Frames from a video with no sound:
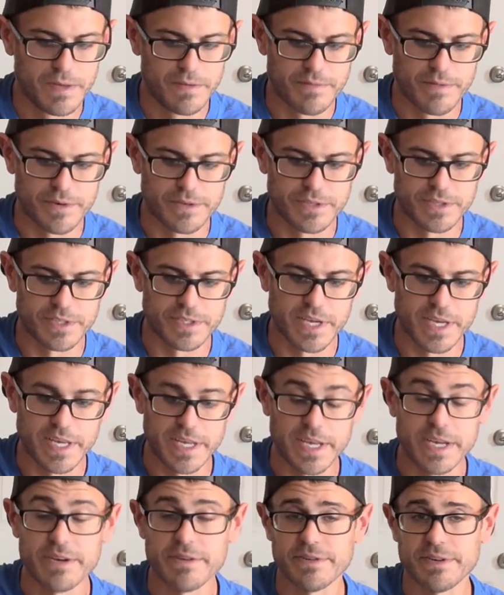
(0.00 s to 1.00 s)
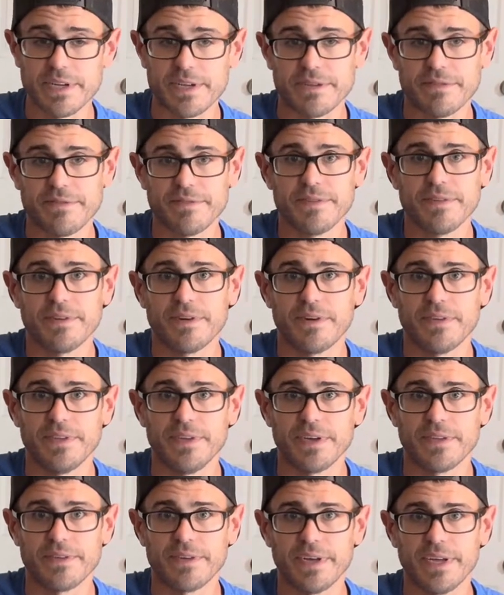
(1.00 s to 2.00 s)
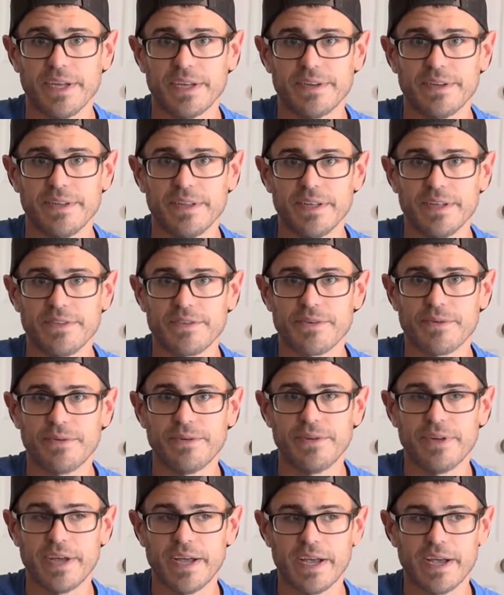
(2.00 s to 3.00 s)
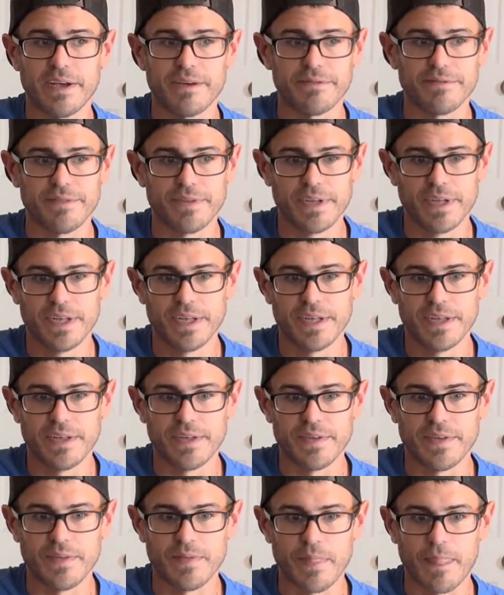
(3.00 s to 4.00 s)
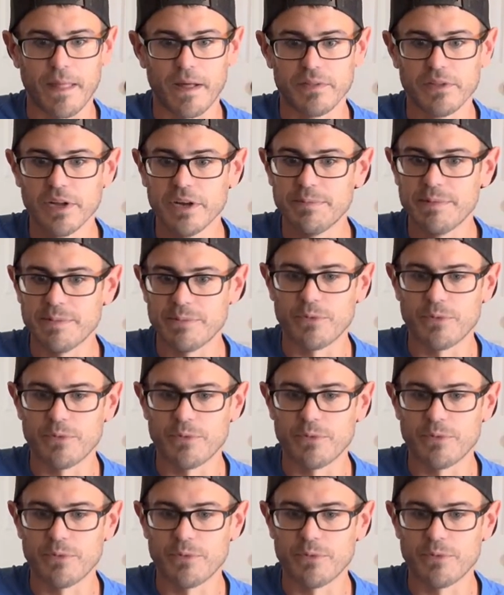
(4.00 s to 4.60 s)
Versus a gear diff, on the other hand, it's going to have a little bit